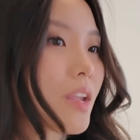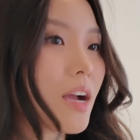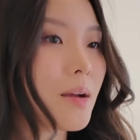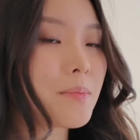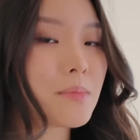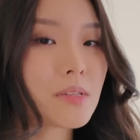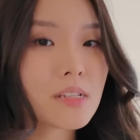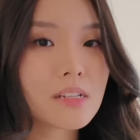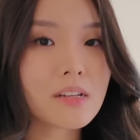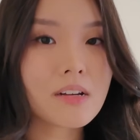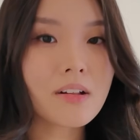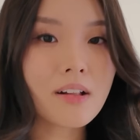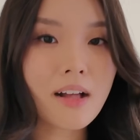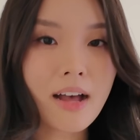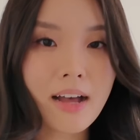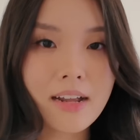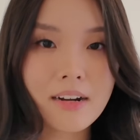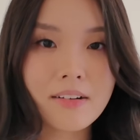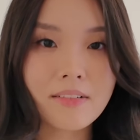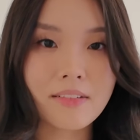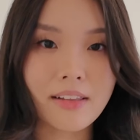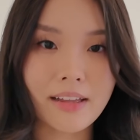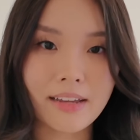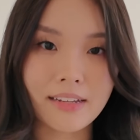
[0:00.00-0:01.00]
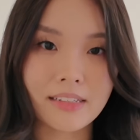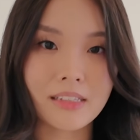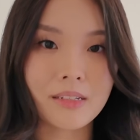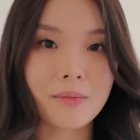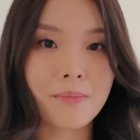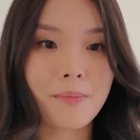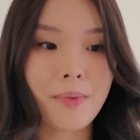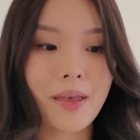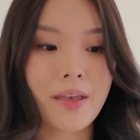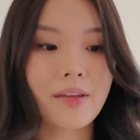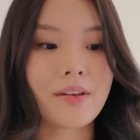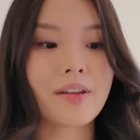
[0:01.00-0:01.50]
I'm still kind of like
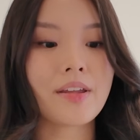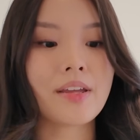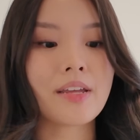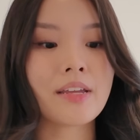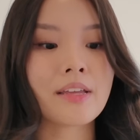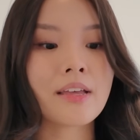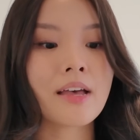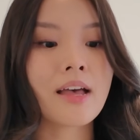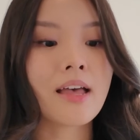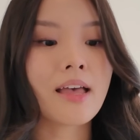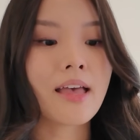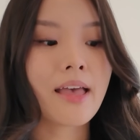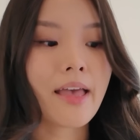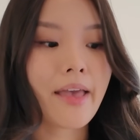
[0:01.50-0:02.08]
debating,